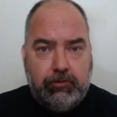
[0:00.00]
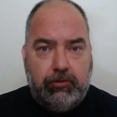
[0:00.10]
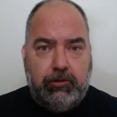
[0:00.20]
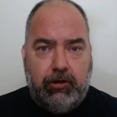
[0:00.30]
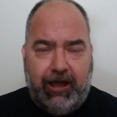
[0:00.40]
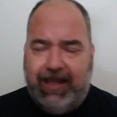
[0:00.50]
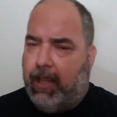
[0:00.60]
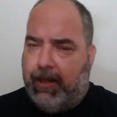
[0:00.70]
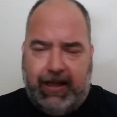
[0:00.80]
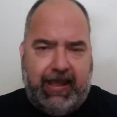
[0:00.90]
Again, I
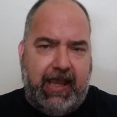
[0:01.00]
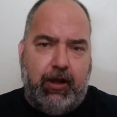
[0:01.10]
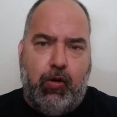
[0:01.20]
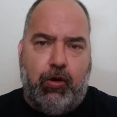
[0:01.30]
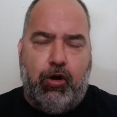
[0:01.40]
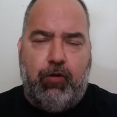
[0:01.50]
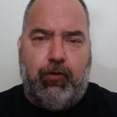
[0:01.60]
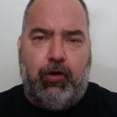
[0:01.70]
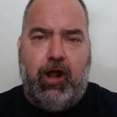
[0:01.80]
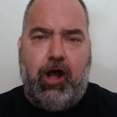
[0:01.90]
can't go over it
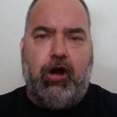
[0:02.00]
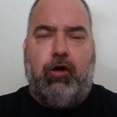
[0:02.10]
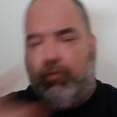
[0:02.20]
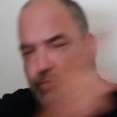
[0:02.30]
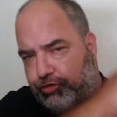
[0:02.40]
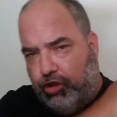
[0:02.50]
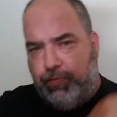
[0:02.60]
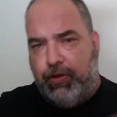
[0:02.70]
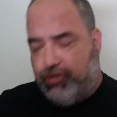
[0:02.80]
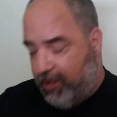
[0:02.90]
all. TubeU
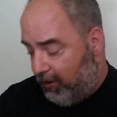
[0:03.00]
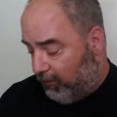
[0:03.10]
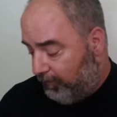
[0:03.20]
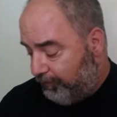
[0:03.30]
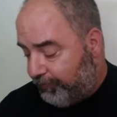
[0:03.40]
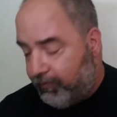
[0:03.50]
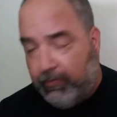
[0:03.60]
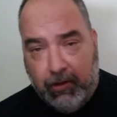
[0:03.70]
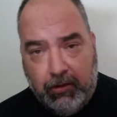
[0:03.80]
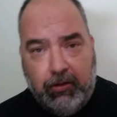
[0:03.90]
channel.
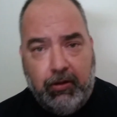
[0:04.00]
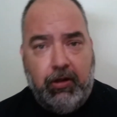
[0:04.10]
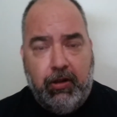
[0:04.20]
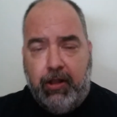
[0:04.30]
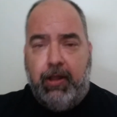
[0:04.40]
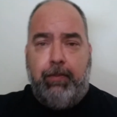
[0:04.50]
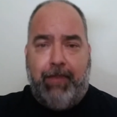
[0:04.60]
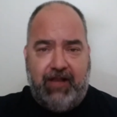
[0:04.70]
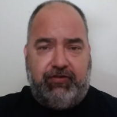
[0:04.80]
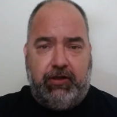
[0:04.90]

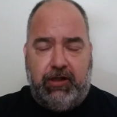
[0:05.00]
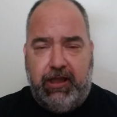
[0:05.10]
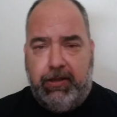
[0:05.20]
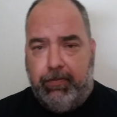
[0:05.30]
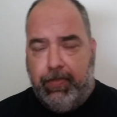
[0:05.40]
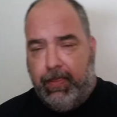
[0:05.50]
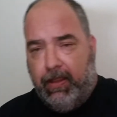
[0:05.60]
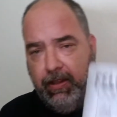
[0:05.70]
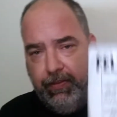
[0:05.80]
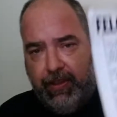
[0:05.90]
Basically,
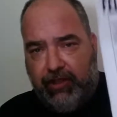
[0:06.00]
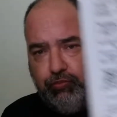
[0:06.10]
this was